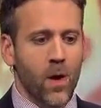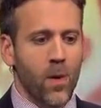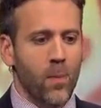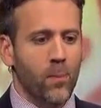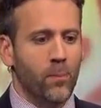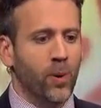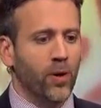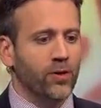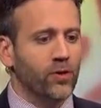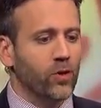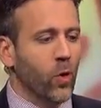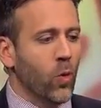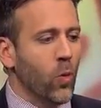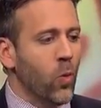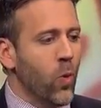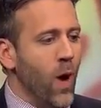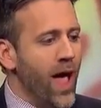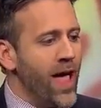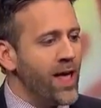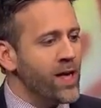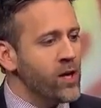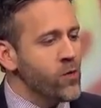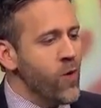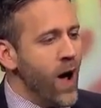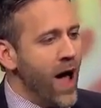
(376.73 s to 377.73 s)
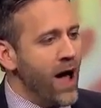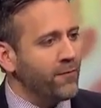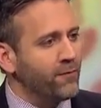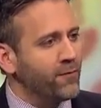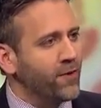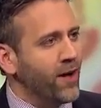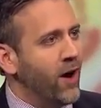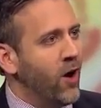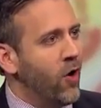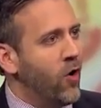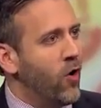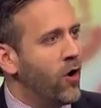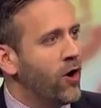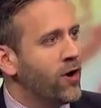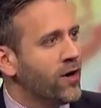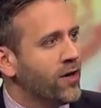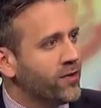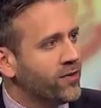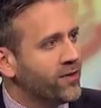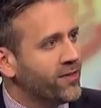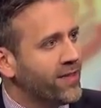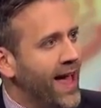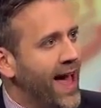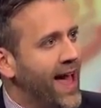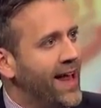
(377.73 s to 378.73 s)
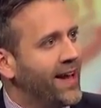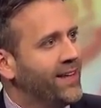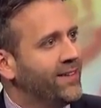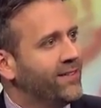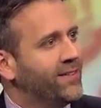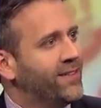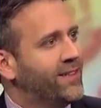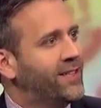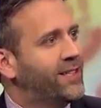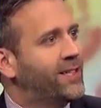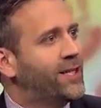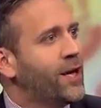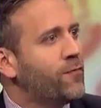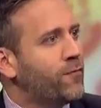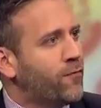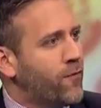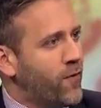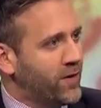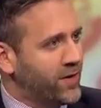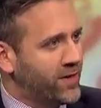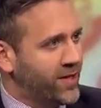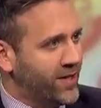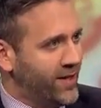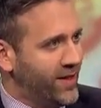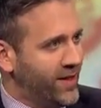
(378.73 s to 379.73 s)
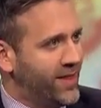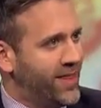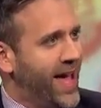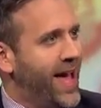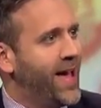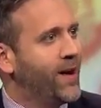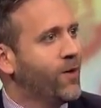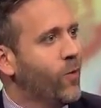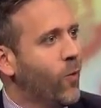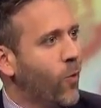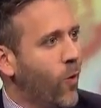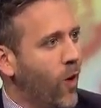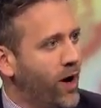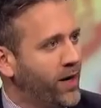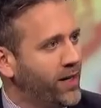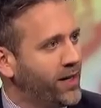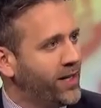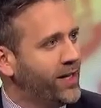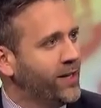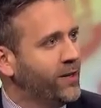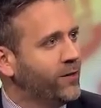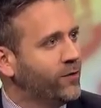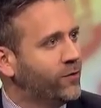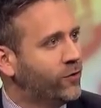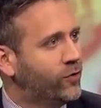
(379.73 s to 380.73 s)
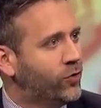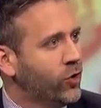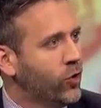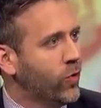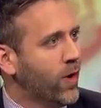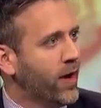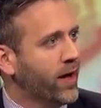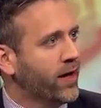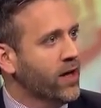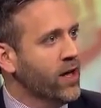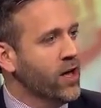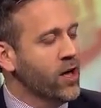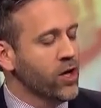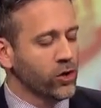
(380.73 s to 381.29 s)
But the way you have to harness that is different than what he's doing.